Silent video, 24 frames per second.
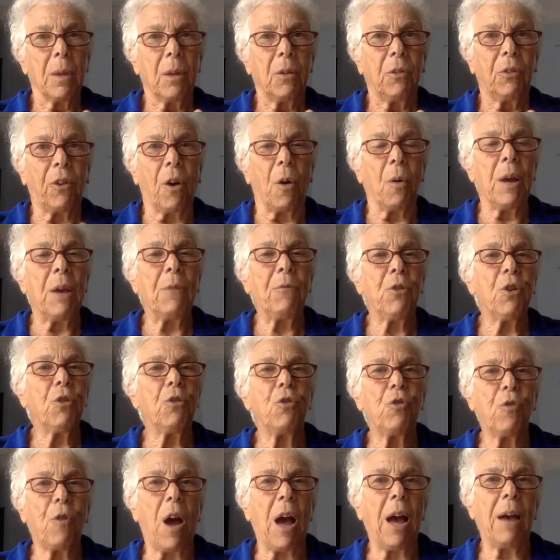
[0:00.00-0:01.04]
So if
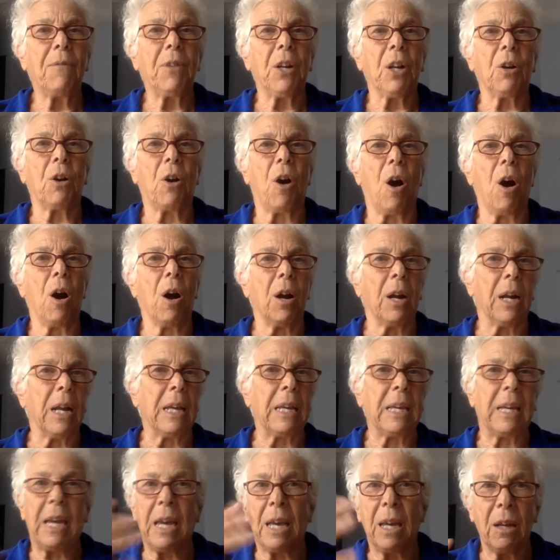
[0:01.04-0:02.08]
you're driving a car and a
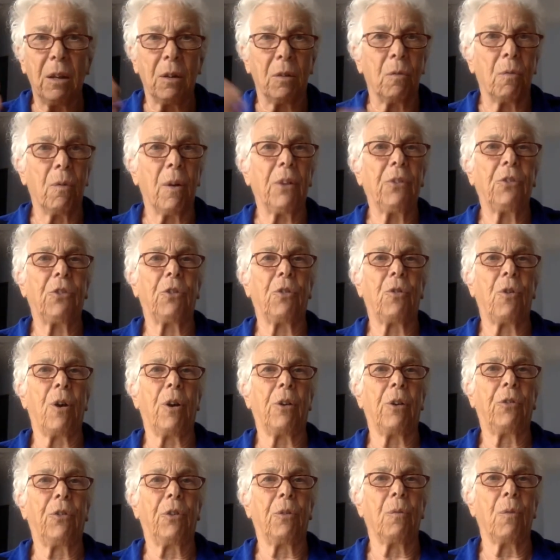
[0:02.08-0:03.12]
kid runs
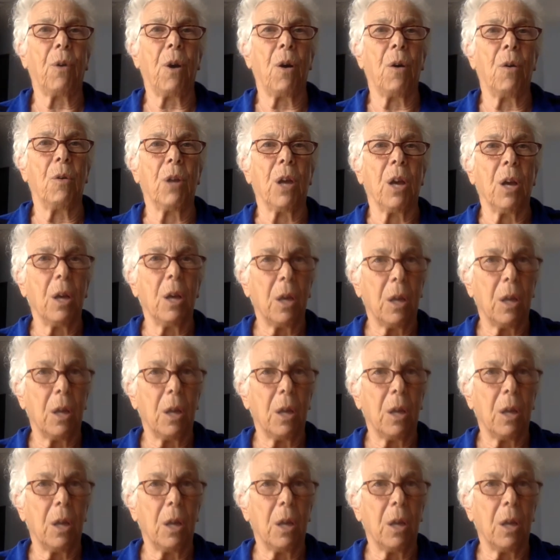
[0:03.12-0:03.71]
across the road,